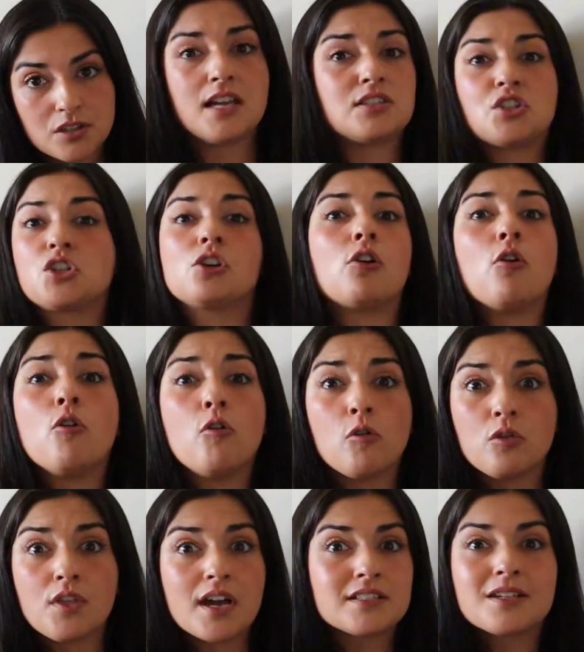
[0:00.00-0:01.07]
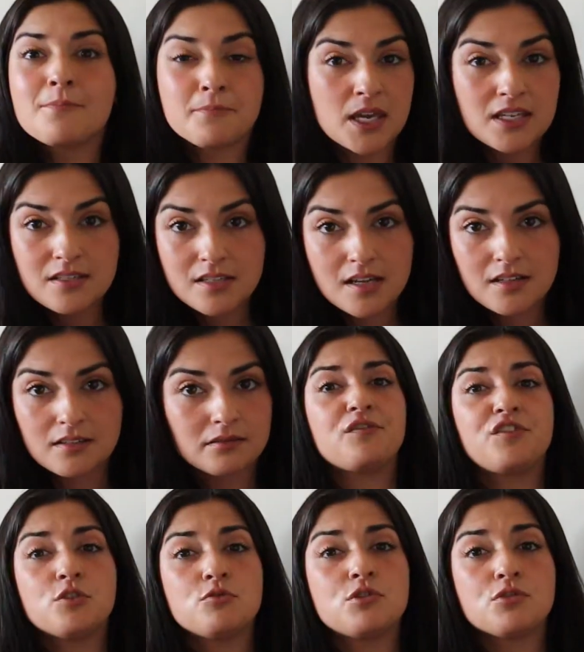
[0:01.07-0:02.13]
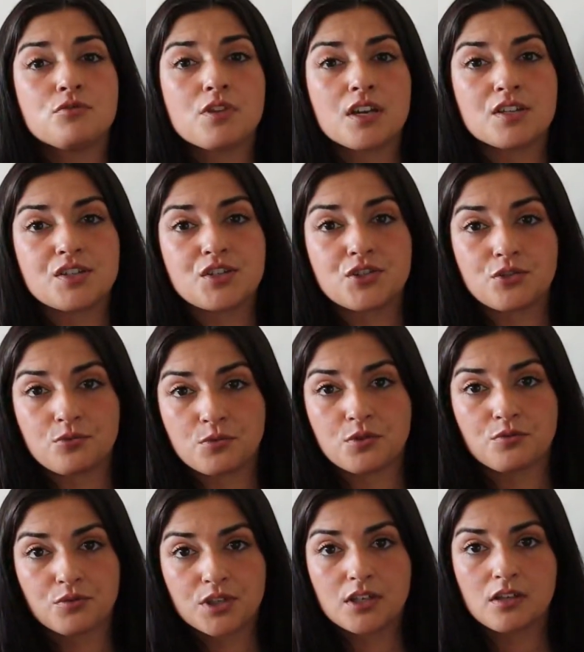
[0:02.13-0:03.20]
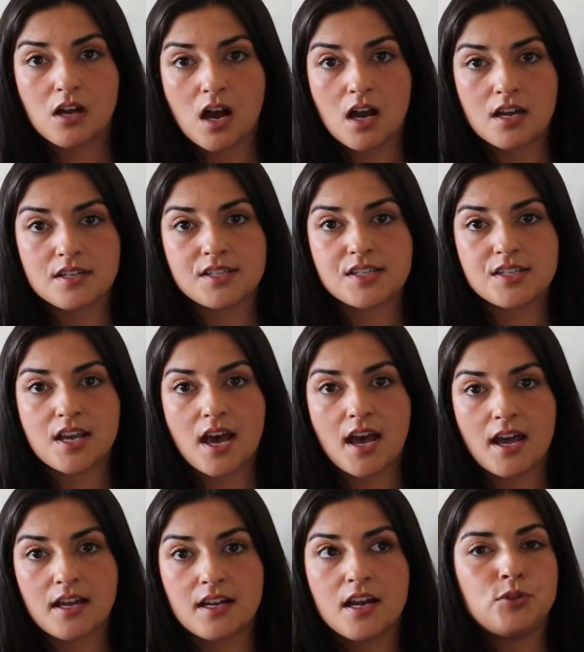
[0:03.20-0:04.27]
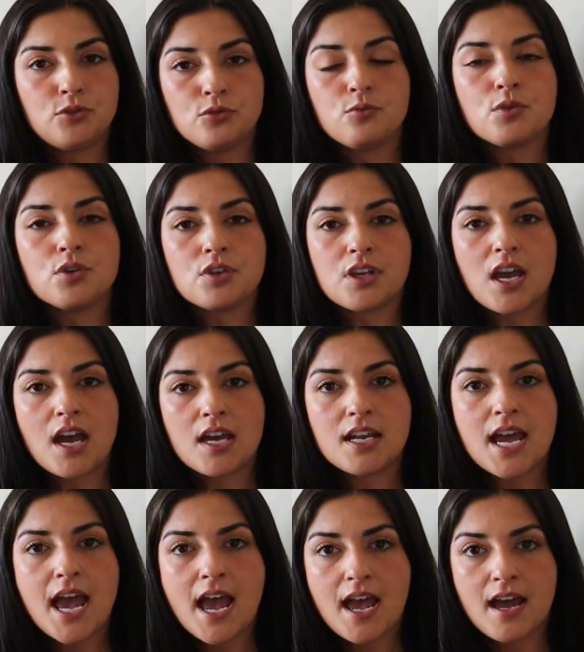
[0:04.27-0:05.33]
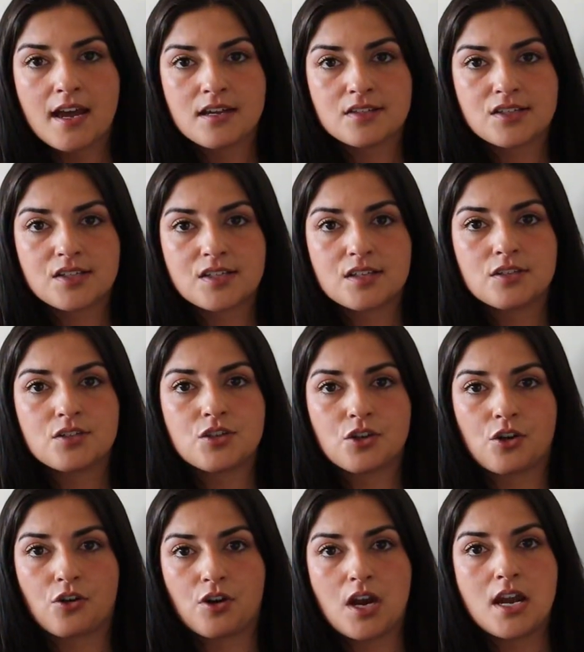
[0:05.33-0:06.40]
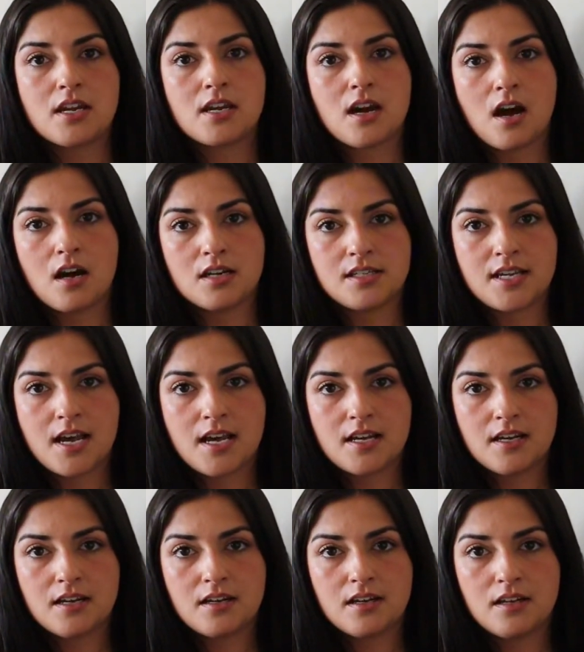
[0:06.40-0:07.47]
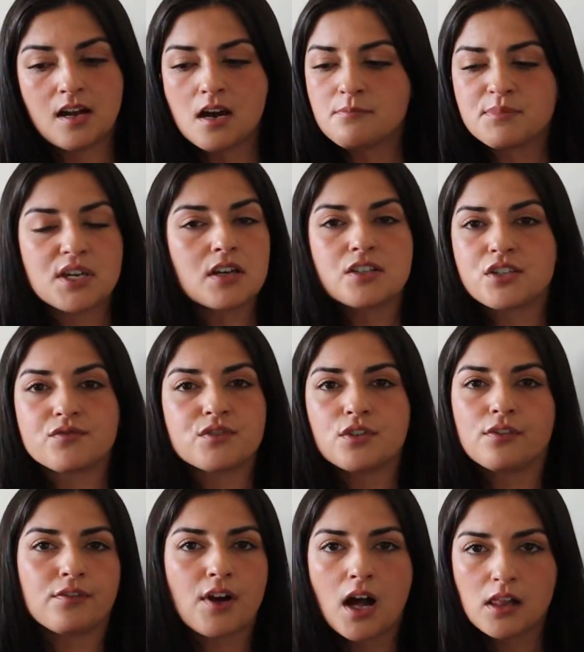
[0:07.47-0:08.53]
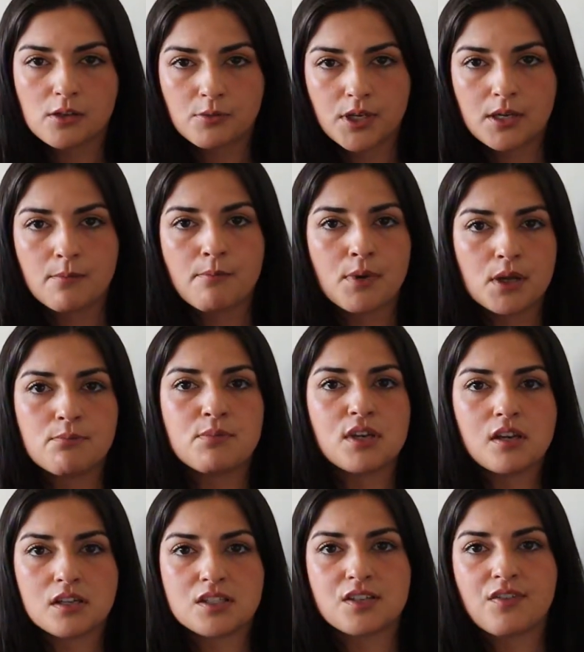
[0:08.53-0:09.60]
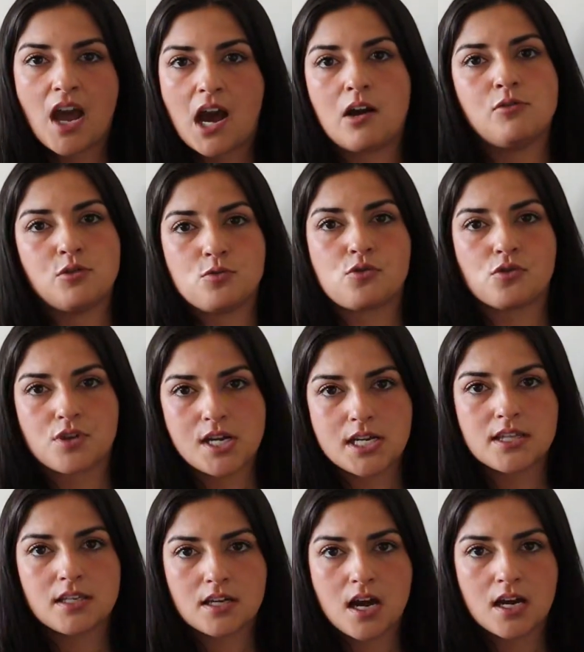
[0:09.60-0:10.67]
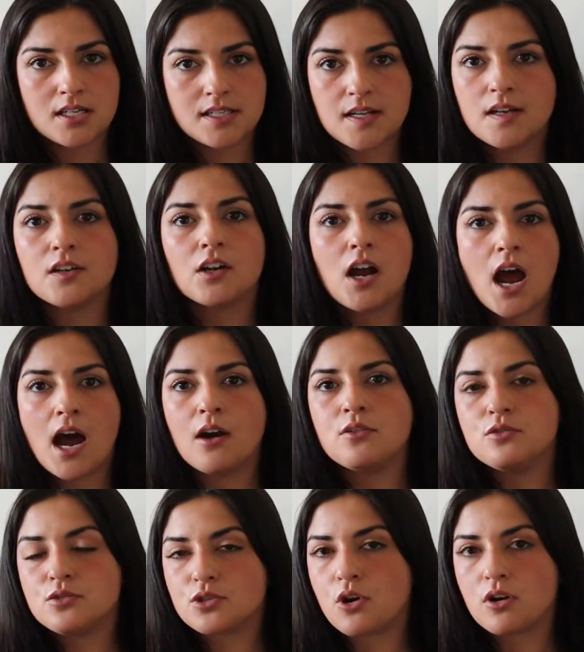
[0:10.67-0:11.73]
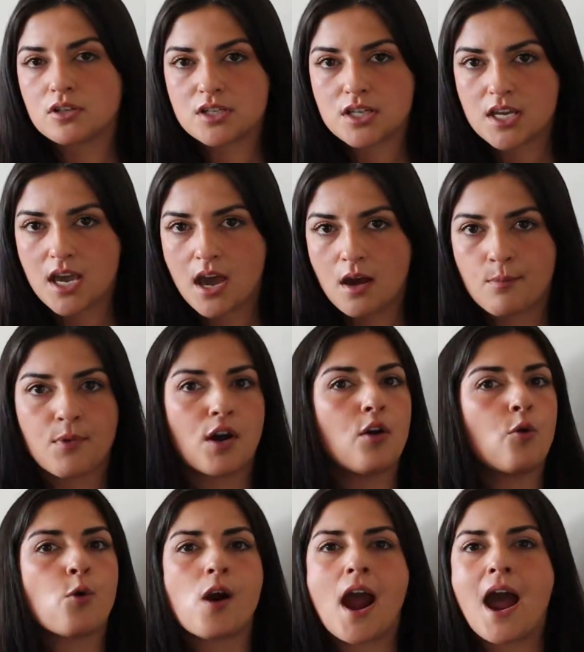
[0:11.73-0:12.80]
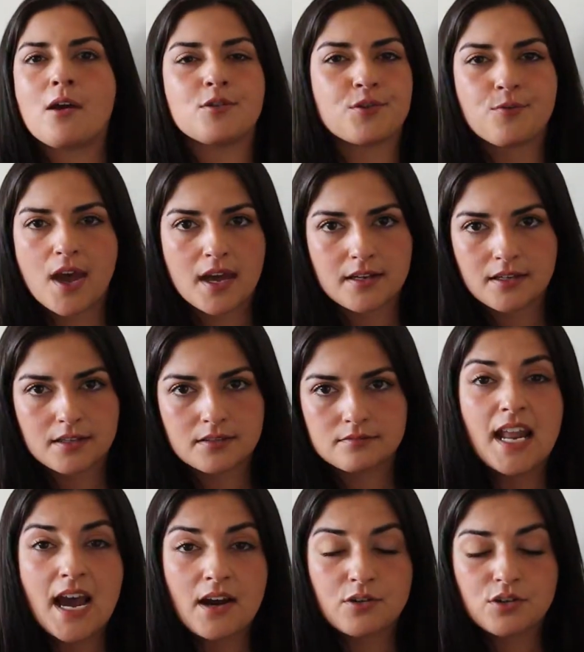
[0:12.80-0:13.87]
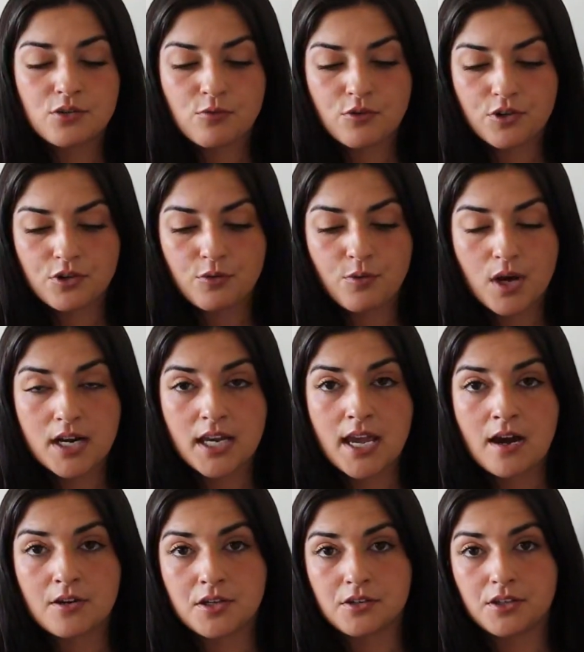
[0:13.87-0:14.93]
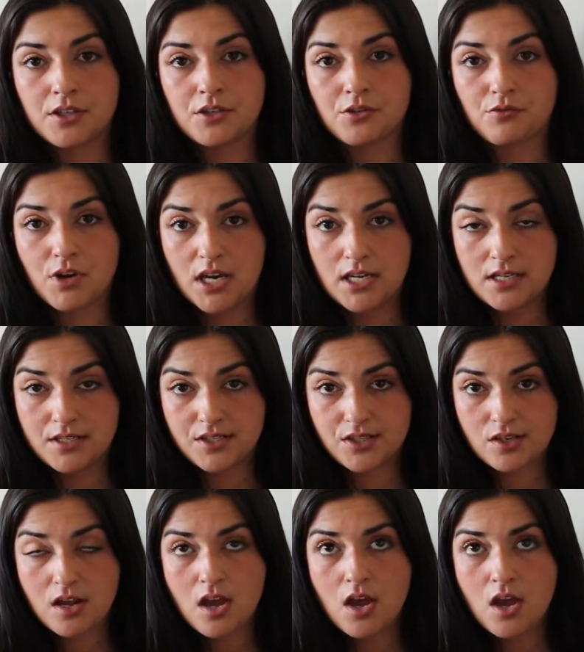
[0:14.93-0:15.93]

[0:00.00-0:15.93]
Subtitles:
That's the goal. That's amazing. If you do this, you will realize that you will get asked to create content, not because of your following, but because of how you create the content or how you talk to the camera or how you edit. Now you're gonna wanna calculate your rates.